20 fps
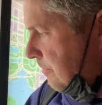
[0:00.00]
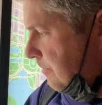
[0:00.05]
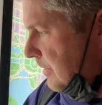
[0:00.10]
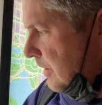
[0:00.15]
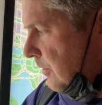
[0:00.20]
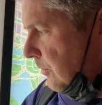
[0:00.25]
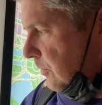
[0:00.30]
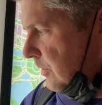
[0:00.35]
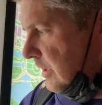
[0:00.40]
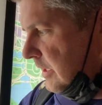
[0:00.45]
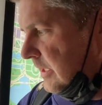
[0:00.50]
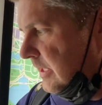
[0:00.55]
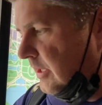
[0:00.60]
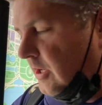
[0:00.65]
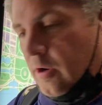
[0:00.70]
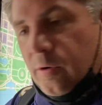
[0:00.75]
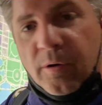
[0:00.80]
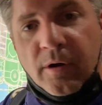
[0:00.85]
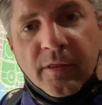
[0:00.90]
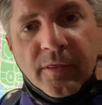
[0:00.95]
But we're gonna
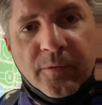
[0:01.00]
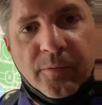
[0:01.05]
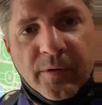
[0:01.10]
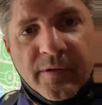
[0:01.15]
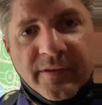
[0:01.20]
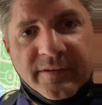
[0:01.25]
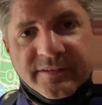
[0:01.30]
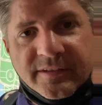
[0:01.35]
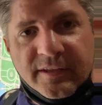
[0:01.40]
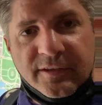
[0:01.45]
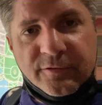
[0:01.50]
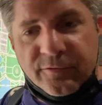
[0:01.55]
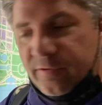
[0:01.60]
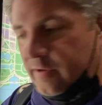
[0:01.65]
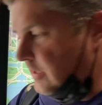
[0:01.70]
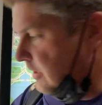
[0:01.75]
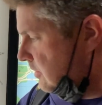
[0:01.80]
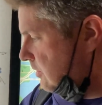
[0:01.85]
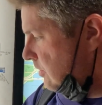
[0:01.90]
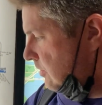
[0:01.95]
go on the one that says
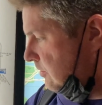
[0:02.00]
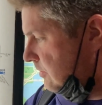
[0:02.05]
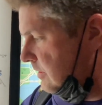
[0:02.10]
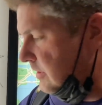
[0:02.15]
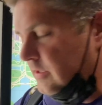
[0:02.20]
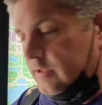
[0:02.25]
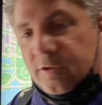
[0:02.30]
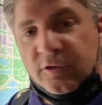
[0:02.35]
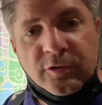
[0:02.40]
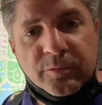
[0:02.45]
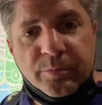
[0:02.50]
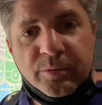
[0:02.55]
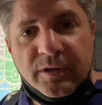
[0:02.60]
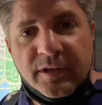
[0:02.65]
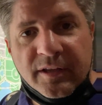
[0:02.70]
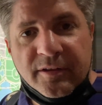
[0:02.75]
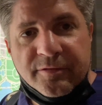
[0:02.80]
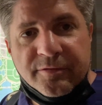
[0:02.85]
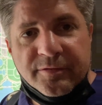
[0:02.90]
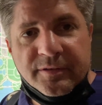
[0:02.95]
Francona
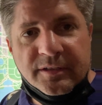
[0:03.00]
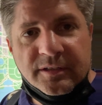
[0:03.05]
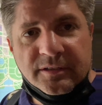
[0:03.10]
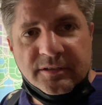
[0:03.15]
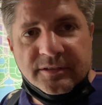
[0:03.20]
Springfield.